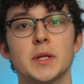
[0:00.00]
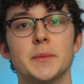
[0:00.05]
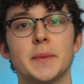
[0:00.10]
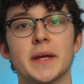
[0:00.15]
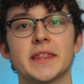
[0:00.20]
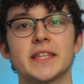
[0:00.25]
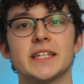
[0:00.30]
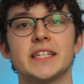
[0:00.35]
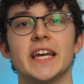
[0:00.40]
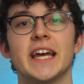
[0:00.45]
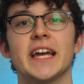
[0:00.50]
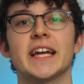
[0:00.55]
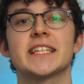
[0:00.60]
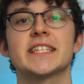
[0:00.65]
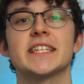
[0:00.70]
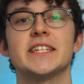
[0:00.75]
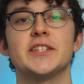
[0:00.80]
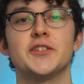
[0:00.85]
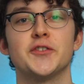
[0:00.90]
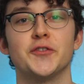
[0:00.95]
the tags
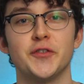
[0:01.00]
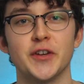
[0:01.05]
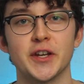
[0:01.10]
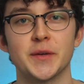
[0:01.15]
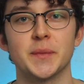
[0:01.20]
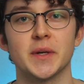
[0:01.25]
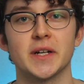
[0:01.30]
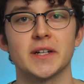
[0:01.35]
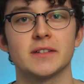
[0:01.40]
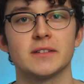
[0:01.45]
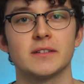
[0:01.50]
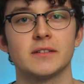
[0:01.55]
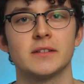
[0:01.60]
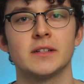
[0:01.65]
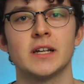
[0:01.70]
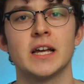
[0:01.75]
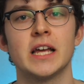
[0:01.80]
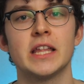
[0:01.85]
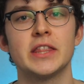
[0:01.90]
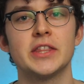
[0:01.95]
into Figma.
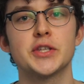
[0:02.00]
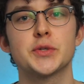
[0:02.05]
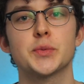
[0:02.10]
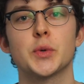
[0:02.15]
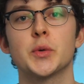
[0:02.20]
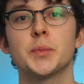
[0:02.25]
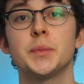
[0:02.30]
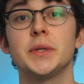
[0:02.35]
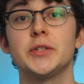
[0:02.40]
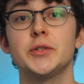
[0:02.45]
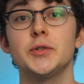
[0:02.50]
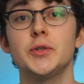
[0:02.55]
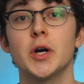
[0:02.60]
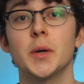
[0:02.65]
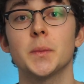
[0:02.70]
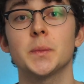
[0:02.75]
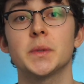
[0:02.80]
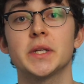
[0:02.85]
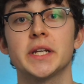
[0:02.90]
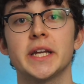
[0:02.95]
This won't be too
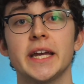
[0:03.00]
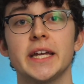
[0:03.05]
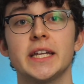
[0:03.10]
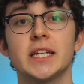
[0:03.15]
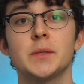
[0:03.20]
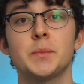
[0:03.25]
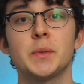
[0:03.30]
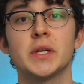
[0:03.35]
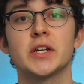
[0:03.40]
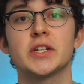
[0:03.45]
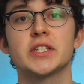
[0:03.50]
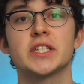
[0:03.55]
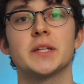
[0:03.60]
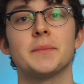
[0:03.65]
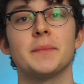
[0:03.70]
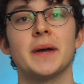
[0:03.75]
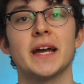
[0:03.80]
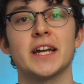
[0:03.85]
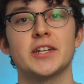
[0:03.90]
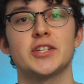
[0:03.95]
complicated because the
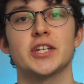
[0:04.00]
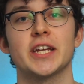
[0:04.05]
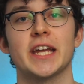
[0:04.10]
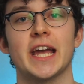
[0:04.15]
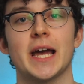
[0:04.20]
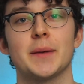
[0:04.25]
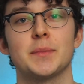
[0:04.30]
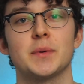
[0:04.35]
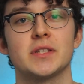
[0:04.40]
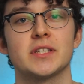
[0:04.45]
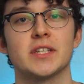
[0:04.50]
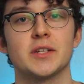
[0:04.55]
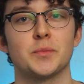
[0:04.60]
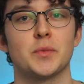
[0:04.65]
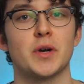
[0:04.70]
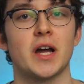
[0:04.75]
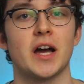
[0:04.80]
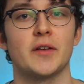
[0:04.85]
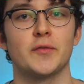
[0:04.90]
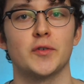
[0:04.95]
magic happens in
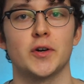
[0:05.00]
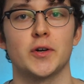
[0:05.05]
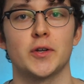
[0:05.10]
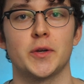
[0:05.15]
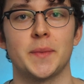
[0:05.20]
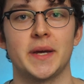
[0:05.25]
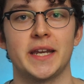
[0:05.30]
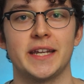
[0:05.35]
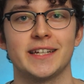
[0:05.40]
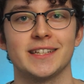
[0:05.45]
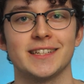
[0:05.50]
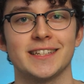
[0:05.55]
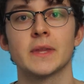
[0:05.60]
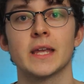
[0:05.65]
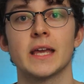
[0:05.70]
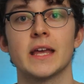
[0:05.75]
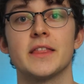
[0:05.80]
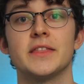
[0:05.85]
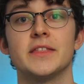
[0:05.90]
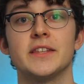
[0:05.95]
Bravo automatically.
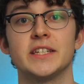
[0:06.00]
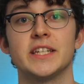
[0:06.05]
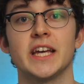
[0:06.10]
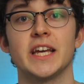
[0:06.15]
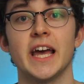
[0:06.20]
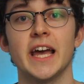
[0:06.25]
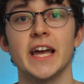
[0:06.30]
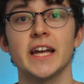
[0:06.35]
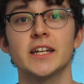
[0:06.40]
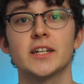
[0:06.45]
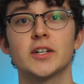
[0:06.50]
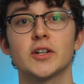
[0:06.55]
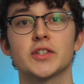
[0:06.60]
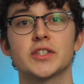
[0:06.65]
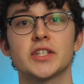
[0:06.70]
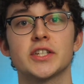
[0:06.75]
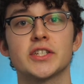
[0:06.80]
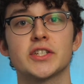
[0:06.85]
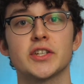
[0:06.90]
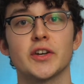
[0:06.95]
The tag
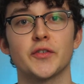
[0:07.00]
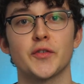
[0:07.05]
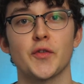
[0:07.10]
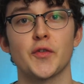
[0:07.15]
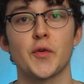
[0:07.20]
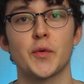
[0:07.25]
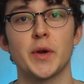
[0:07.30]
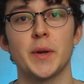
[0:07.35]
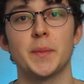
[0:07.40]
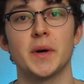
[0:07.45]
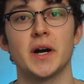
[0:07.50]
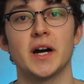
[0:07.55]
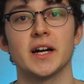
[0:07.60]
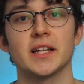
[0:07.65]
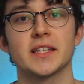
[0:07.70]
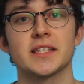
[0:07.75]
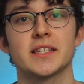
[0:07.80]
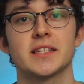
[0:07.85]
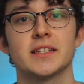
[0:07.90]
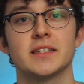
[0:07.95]
consists of three
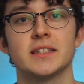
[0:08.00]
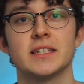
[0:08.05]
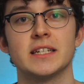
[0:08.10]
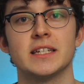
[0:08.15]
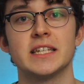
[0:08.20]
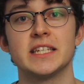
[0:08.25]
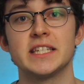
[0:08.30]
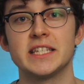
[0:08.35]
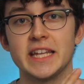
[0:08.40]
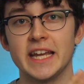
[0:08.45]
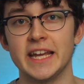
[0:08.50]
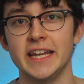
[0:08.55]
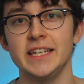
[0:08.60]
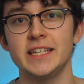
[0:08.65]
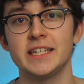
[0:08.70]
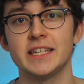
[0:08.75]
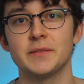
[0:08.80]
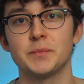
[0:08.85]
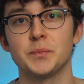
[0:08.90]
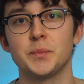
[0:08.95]
parts, state,
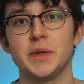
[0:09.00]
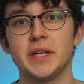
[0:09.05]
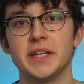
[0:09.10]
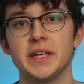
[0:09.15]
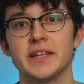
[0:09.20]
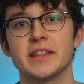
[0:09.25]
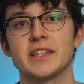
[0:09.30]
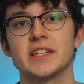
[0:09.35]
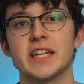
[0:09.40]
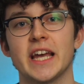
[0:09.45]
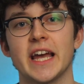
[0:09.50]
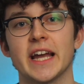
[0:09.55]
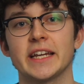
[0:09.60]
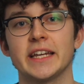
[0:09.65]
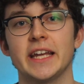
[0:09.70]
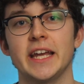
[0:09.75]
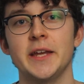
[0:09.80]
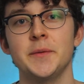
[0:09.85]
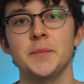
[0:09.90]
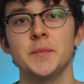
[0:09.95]
being the tag
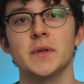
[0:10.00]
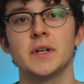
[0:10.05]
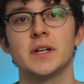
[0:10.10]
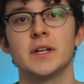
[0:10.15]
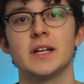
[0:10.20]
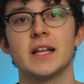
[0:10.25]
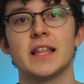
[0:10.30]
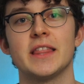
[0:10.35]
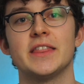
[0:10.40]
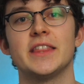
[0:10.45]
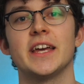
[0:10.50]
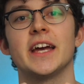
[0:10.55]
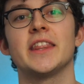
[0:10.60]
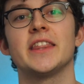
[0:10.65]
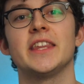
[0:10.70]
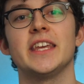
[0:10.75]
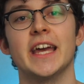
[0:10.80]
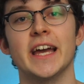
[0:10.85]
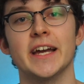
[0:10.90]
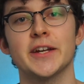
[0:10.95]
name, then
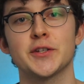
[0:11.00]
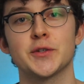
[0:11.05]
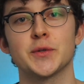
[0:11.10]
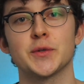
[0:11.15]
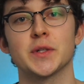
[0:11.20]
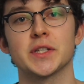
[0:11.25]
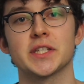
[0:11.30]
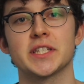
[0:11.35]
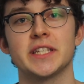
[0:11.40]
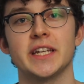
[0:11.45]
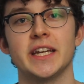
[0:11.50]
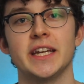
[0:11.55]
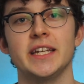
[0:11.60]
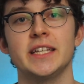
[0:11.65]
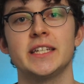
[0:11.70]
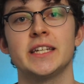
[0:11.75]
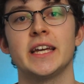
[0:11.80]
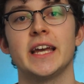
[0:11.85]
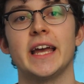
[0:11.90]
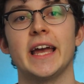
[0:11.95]
the actual state,
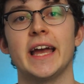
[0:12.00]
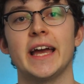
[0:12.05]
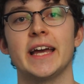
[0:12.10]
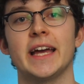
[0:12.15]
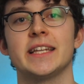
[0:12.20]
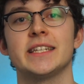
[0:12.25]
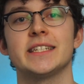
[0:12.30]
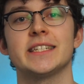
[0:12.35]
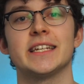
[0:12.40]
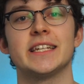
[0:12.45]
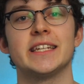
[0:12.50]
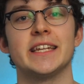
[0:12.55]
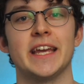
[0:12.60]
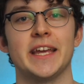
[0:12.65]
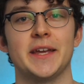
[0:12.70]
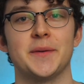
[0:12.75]
and a name.